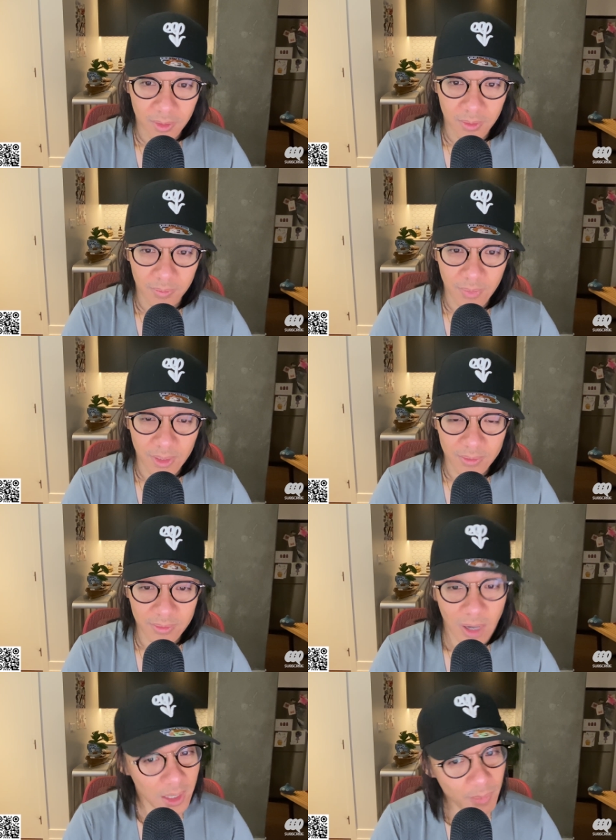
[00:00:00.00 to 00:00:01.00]
but
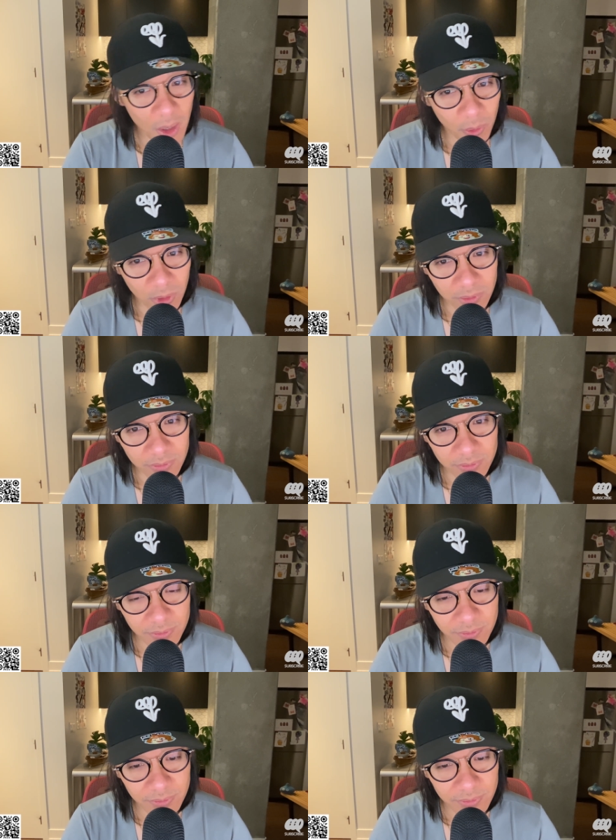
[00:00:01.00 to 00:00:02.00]
not in my world.
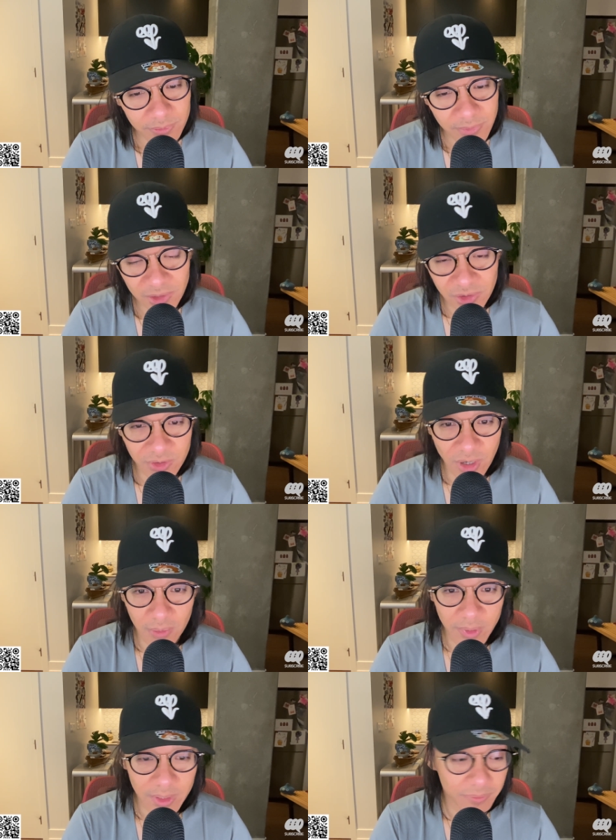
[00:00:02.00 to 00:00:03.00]
That's just not me.